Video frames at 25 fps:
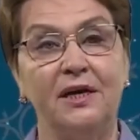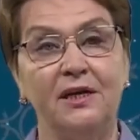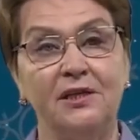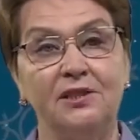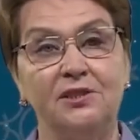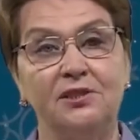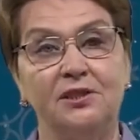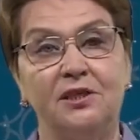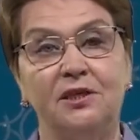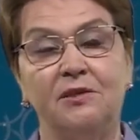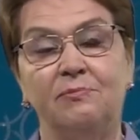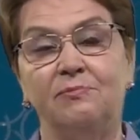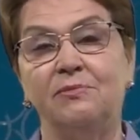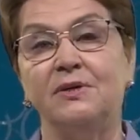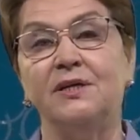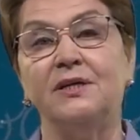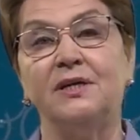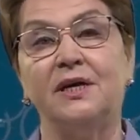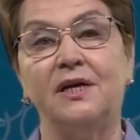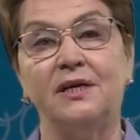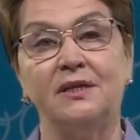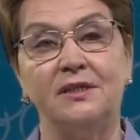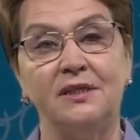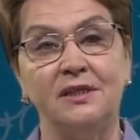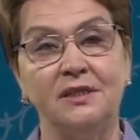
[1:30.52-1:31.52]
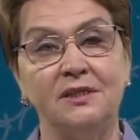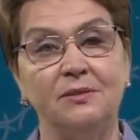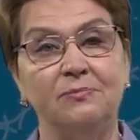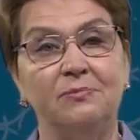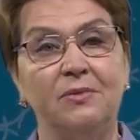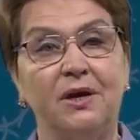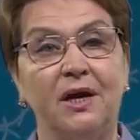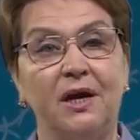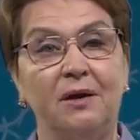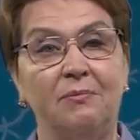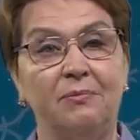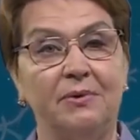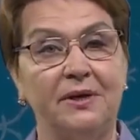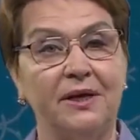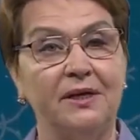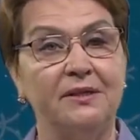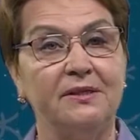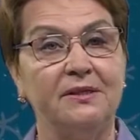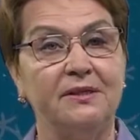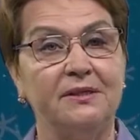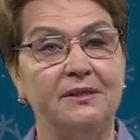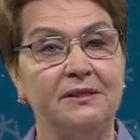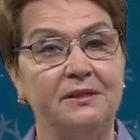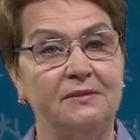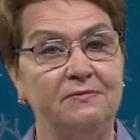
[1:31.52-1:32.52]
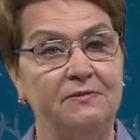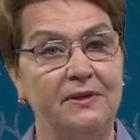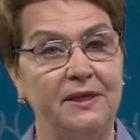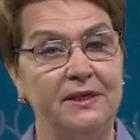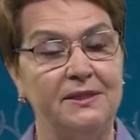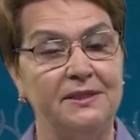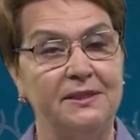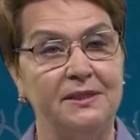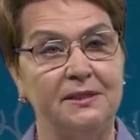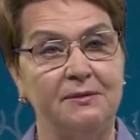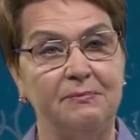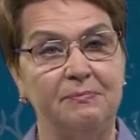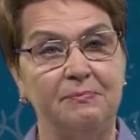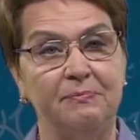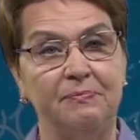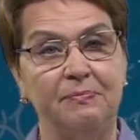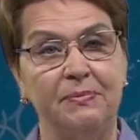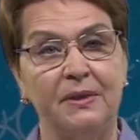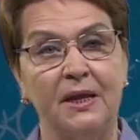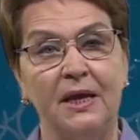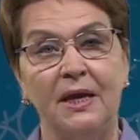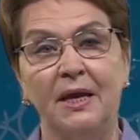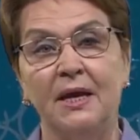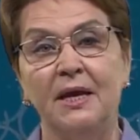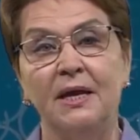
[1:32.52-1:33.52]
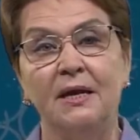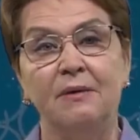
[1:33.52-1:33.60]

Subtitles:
digital platform for the